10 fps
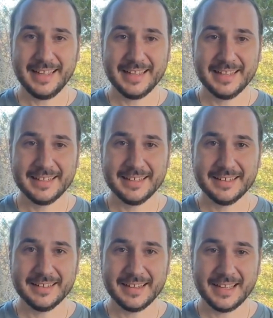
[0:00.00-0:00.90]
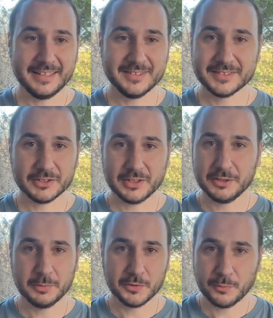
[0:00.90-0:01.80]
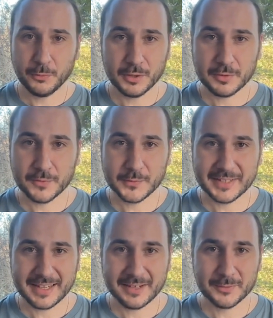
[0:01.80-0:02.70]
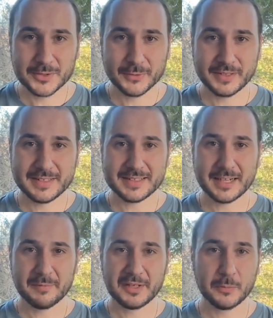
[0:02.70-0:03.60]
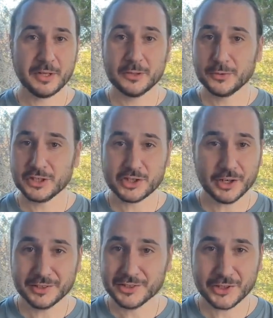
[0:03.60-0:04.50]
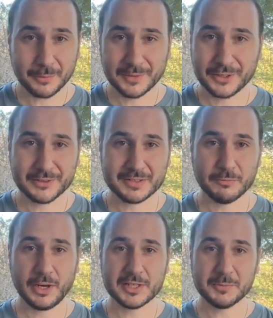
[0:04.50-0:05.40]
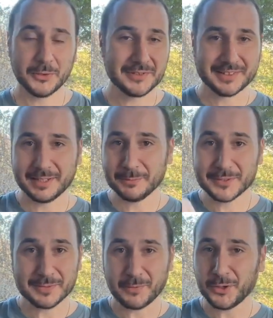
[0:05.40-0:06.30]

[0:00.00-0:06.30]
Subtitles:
And I just got a little bit of pu'er from the guy that was doing the ceremony. I went to a charity shop and I got some rice balls and I put some